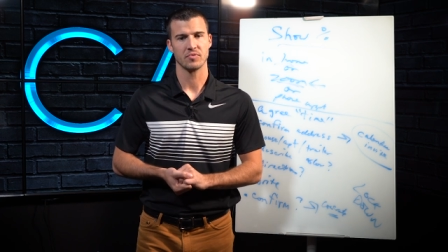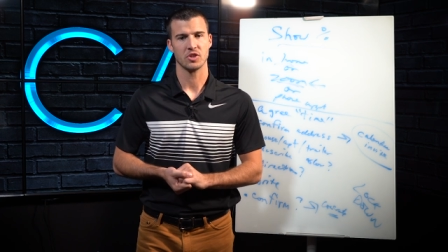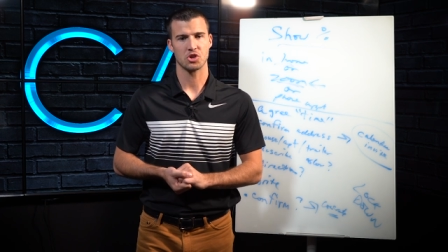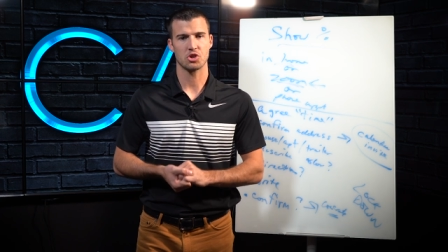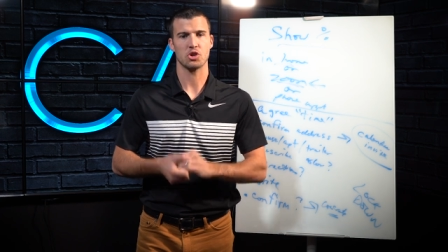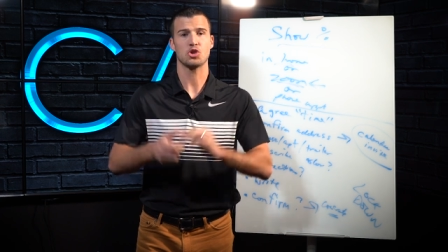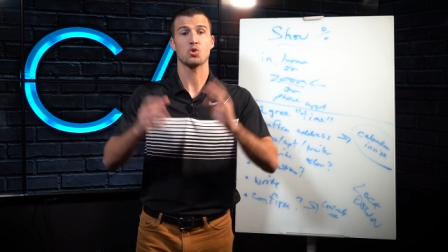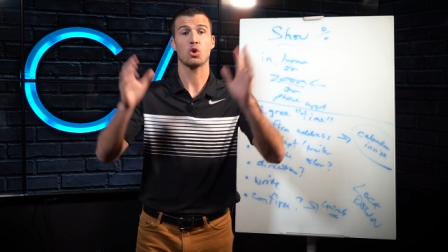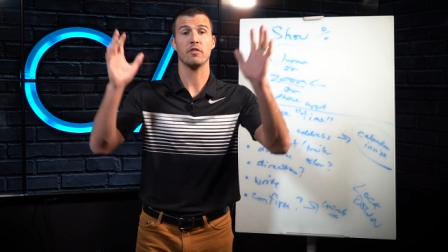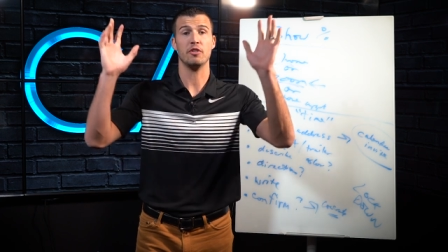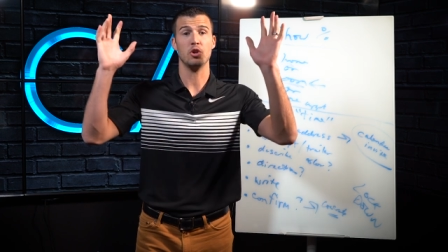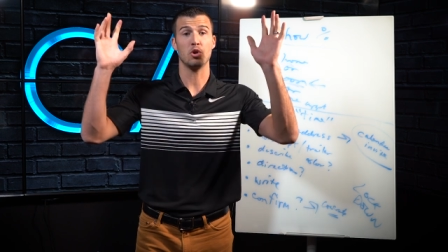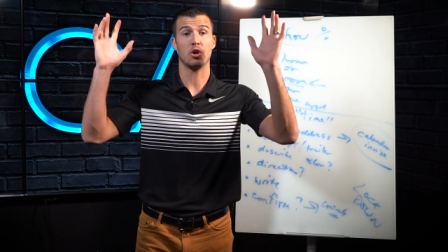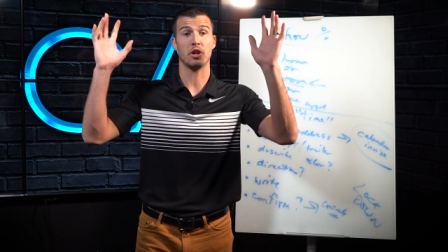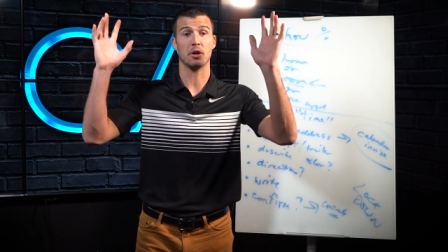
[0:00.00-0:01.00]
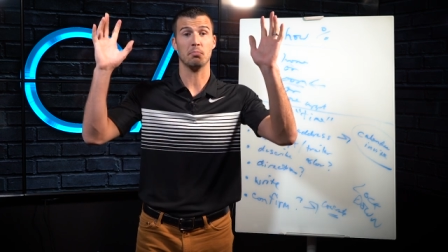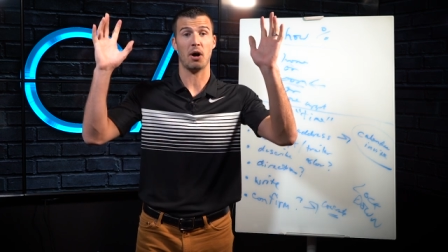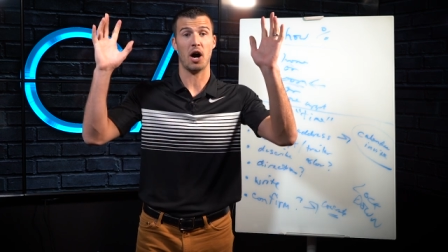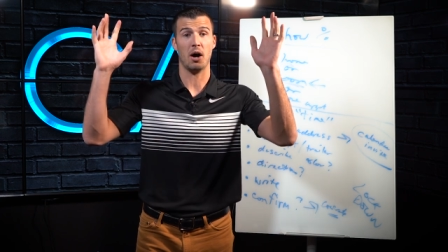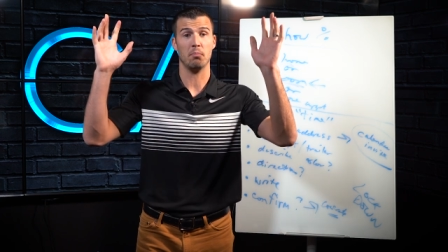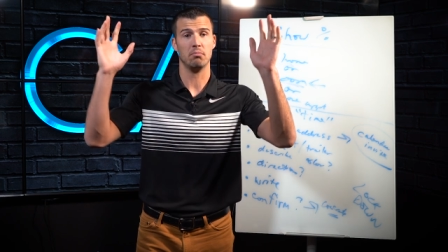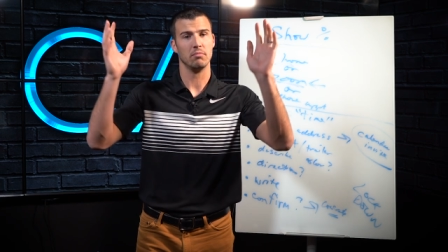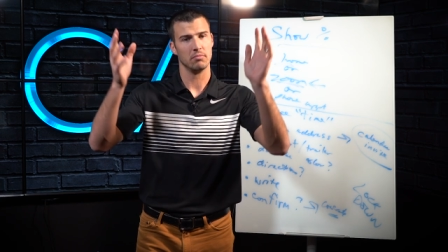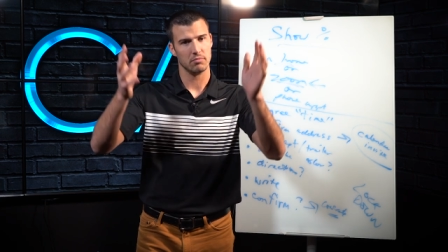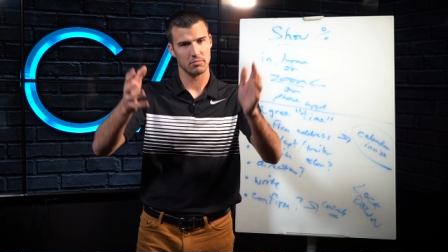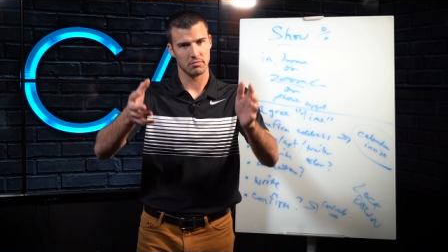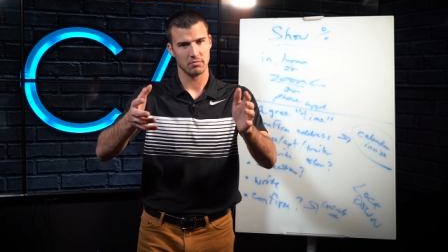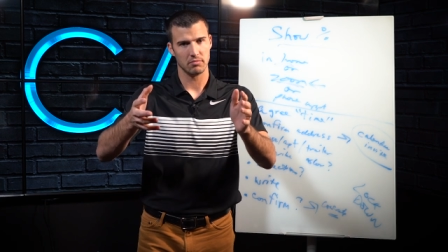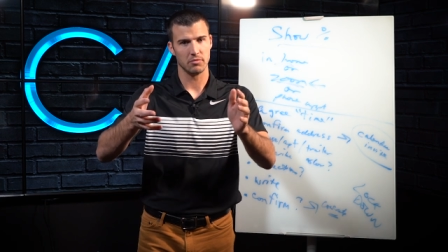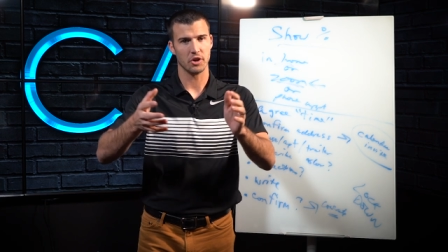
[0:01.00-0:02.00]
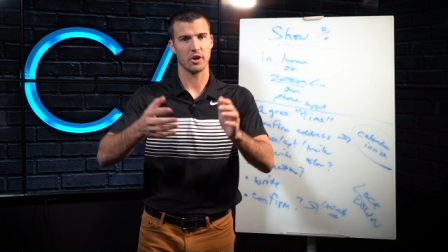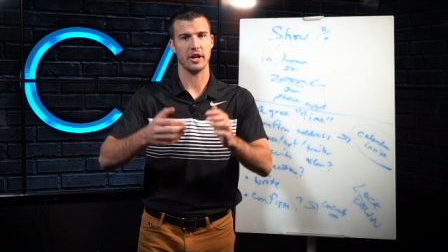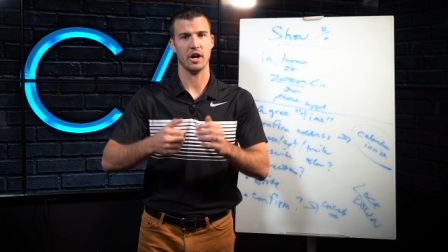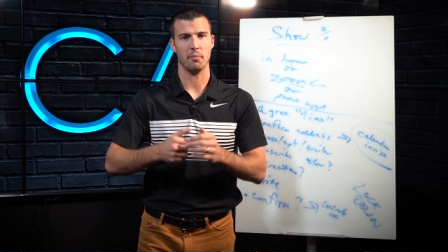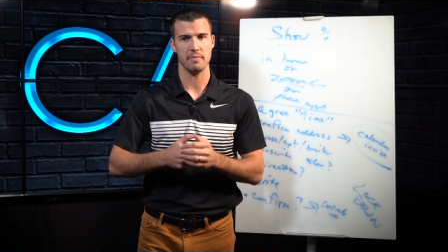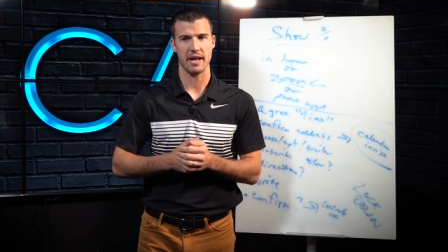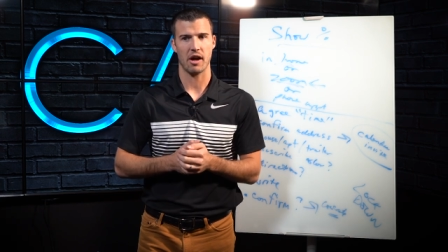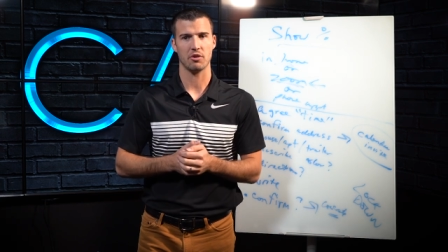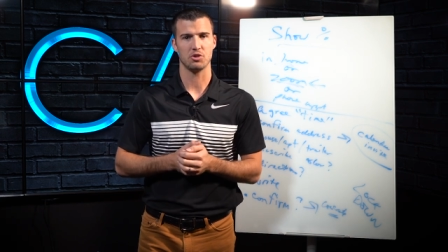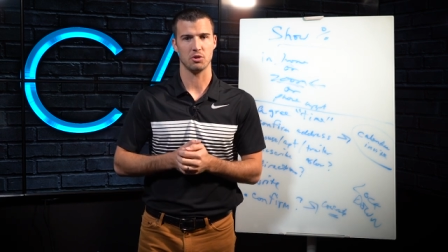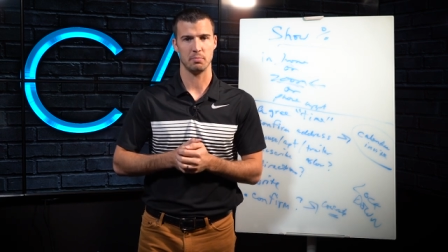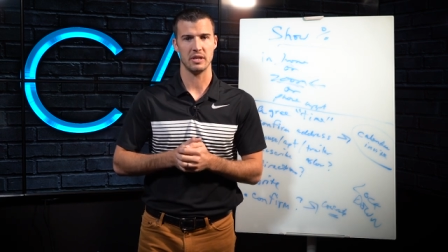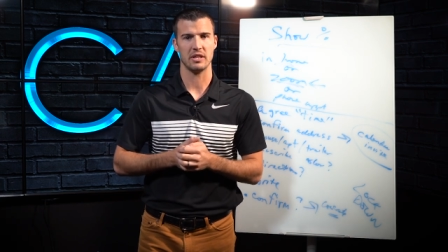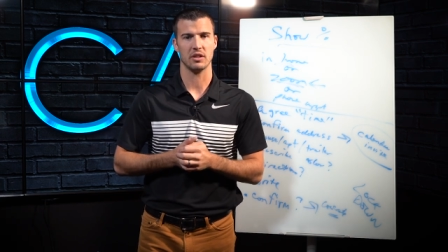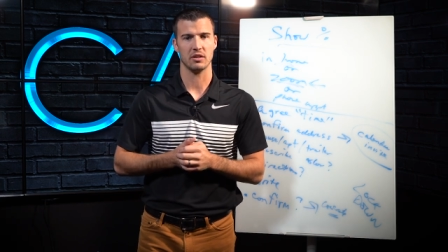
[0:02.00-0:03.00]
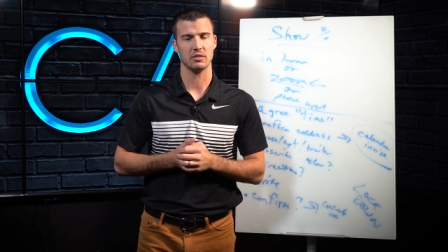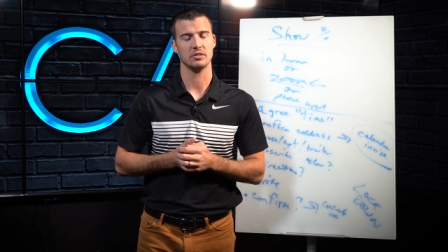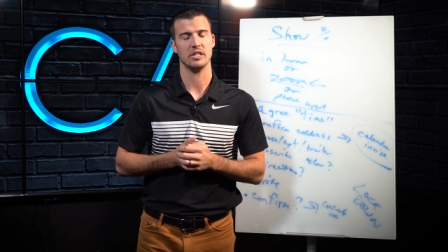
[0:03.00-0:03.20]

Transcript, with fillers: Short of a nuclear bomb, you're going to help me out, you'll be there?